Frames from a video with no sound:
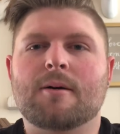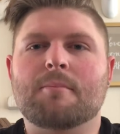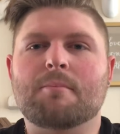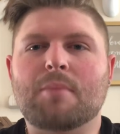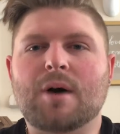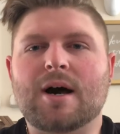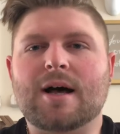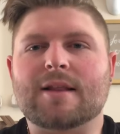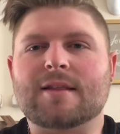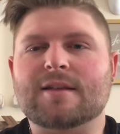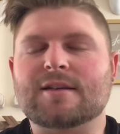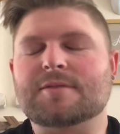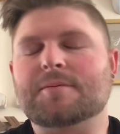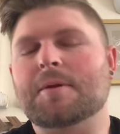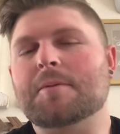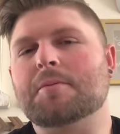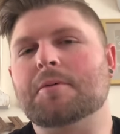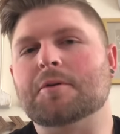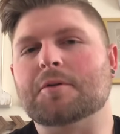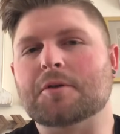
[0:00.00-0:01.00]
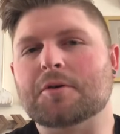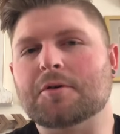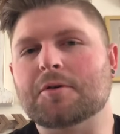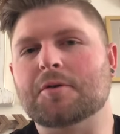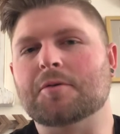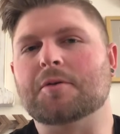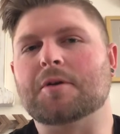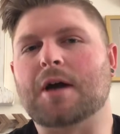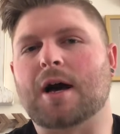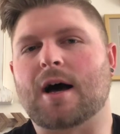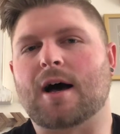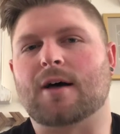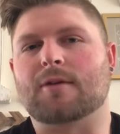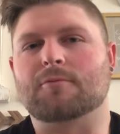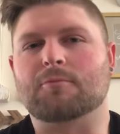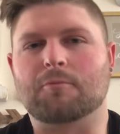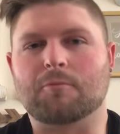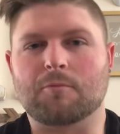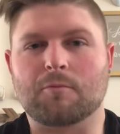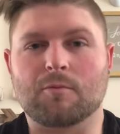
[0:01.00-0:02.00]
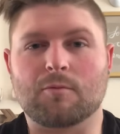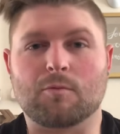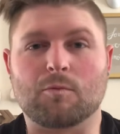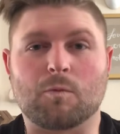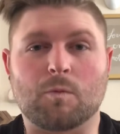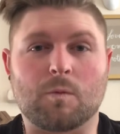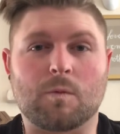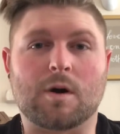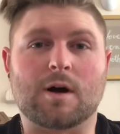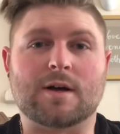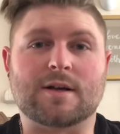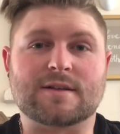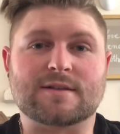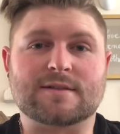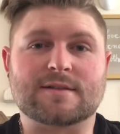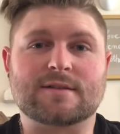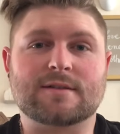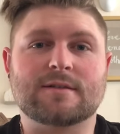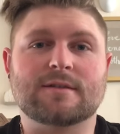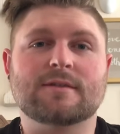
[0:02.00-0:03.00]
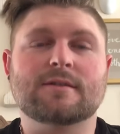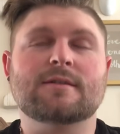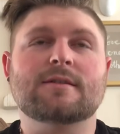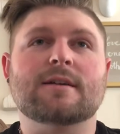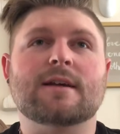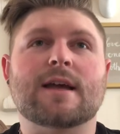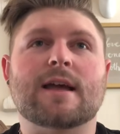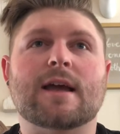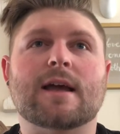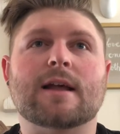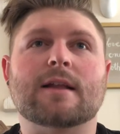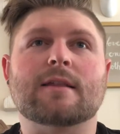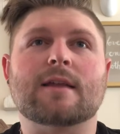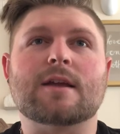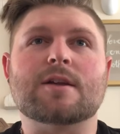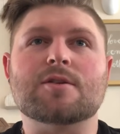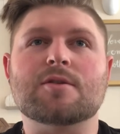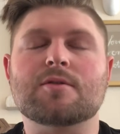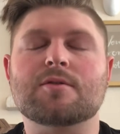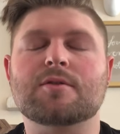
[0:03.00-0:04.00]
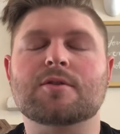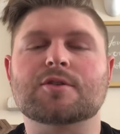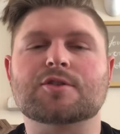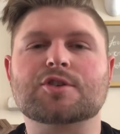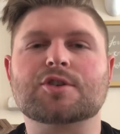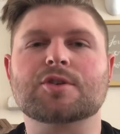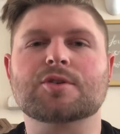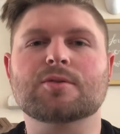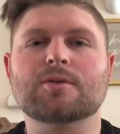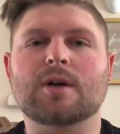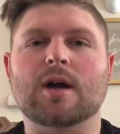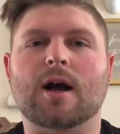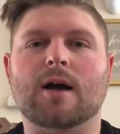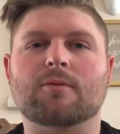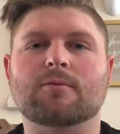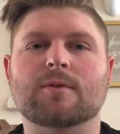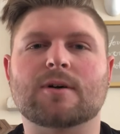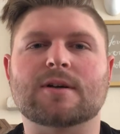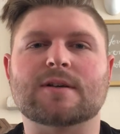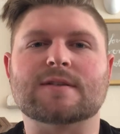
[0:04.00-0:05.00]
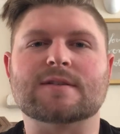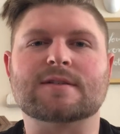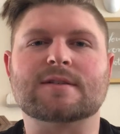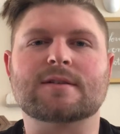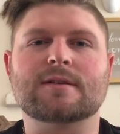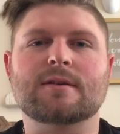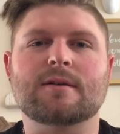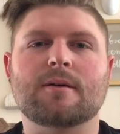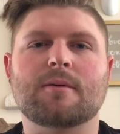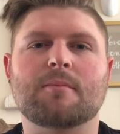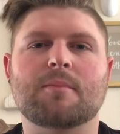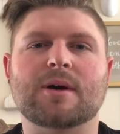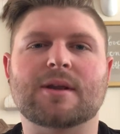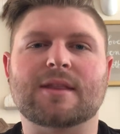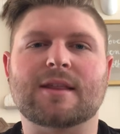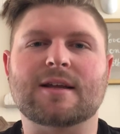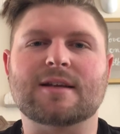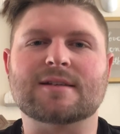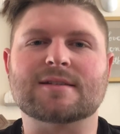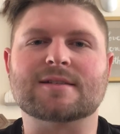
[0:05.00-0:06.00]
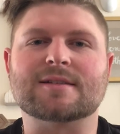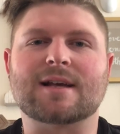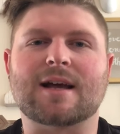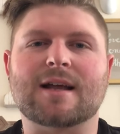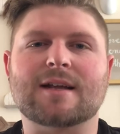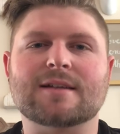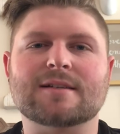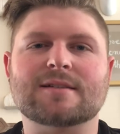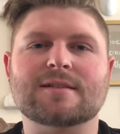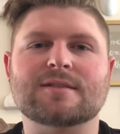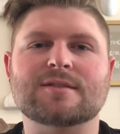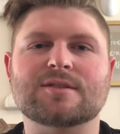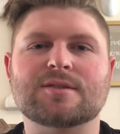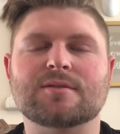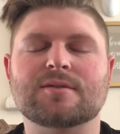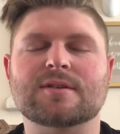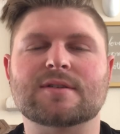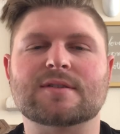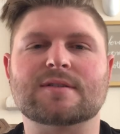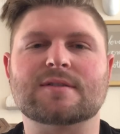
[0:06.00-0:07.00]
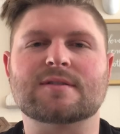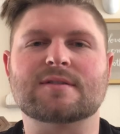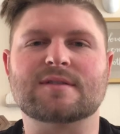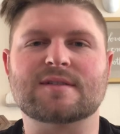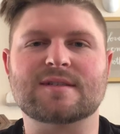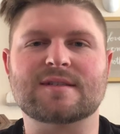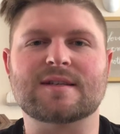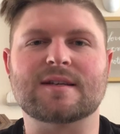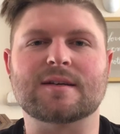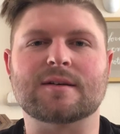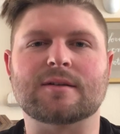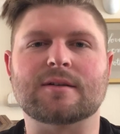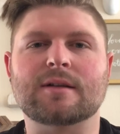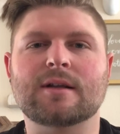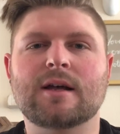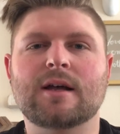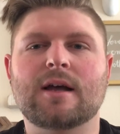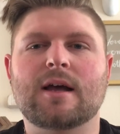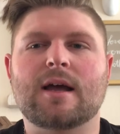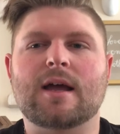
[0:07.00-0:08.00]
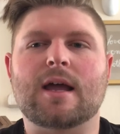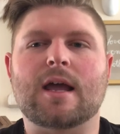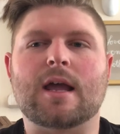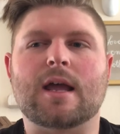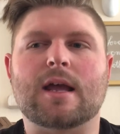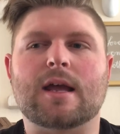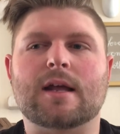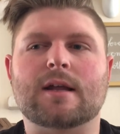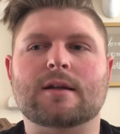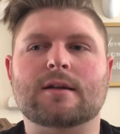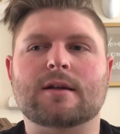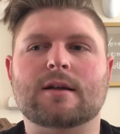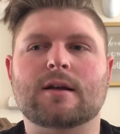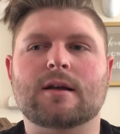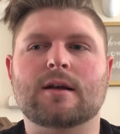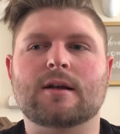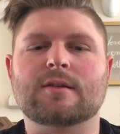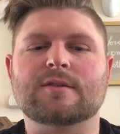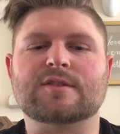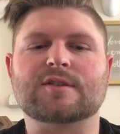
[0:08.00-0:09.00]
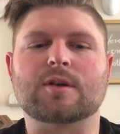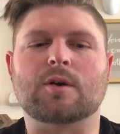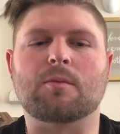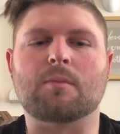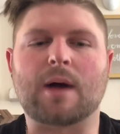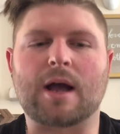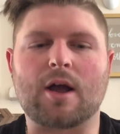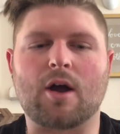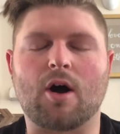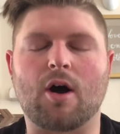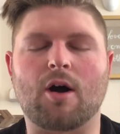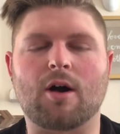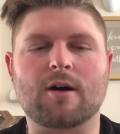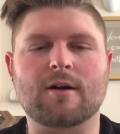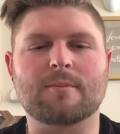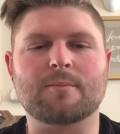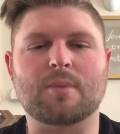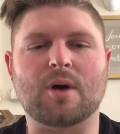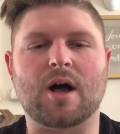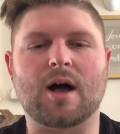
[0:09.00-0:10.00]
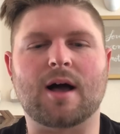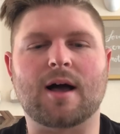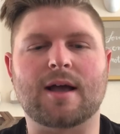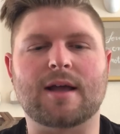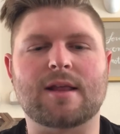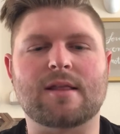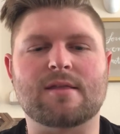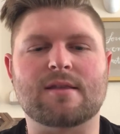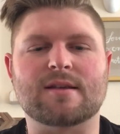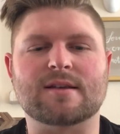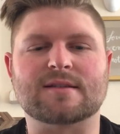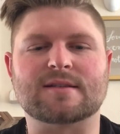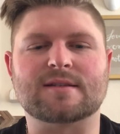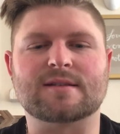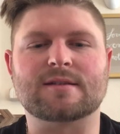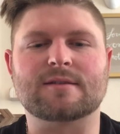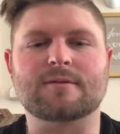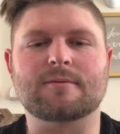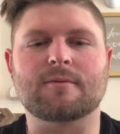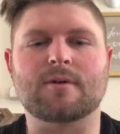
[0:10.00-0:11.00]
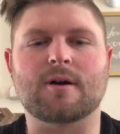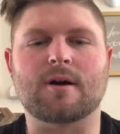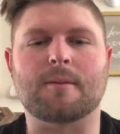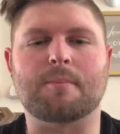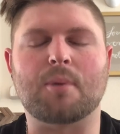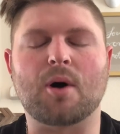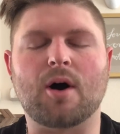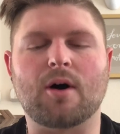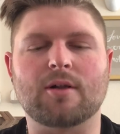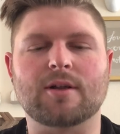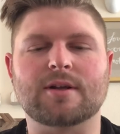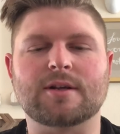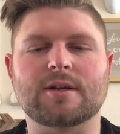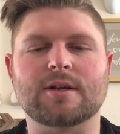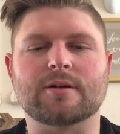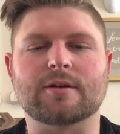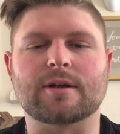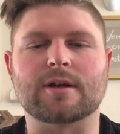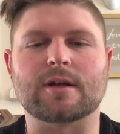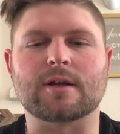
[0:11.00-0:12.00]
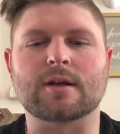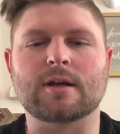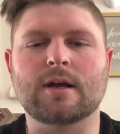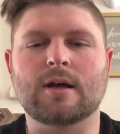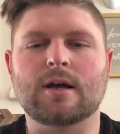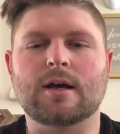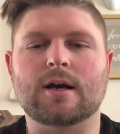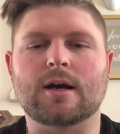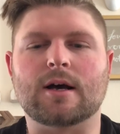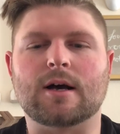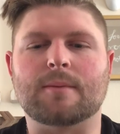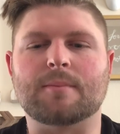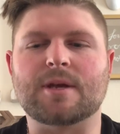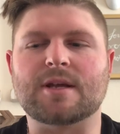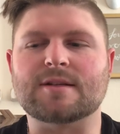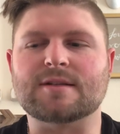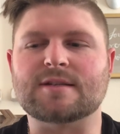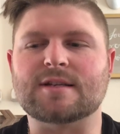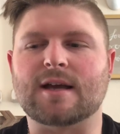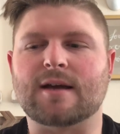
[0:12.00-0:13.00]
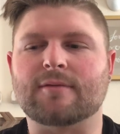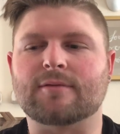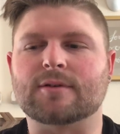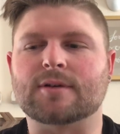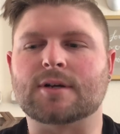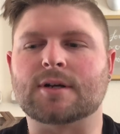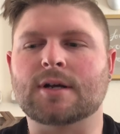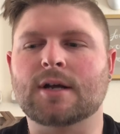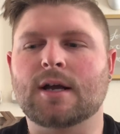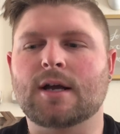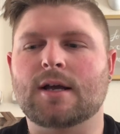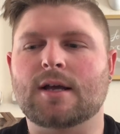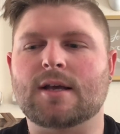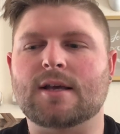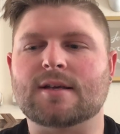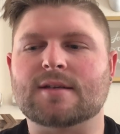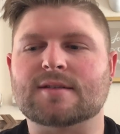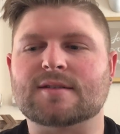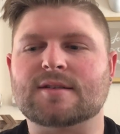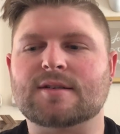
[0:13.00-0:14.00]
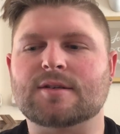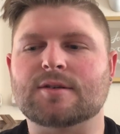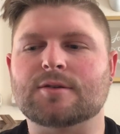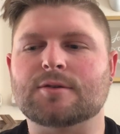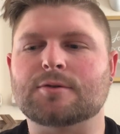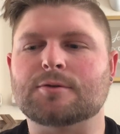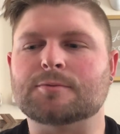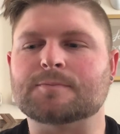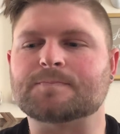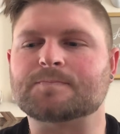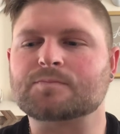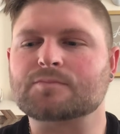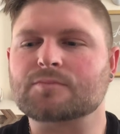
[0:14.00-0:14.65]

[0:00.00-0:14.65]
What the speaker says: But these people knew who God was, and they knew who the true God was, but they decided to do this still. And so my heart behind this Apolo-neering endeavor is to